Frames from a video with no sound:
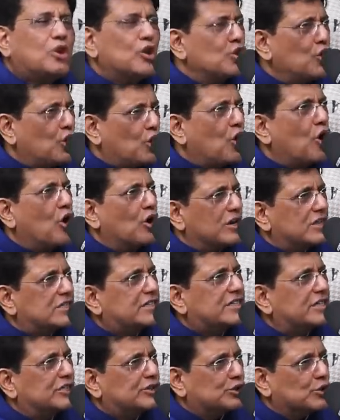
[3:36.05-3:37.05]
your
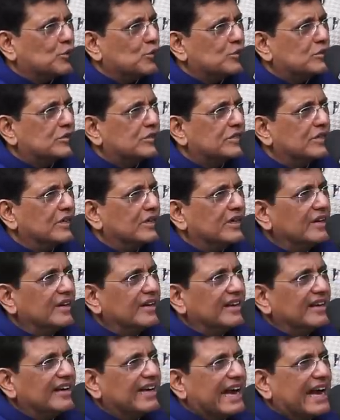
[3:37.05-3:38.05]
honesty shows
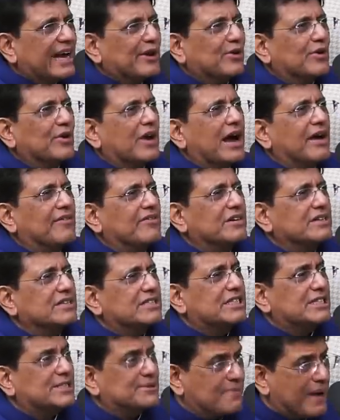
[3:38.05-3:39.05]
and you have a
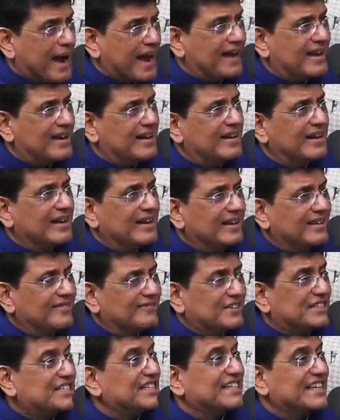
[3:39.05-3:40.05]
smile
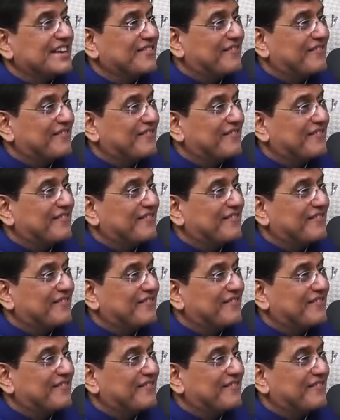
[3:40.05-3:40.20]
which is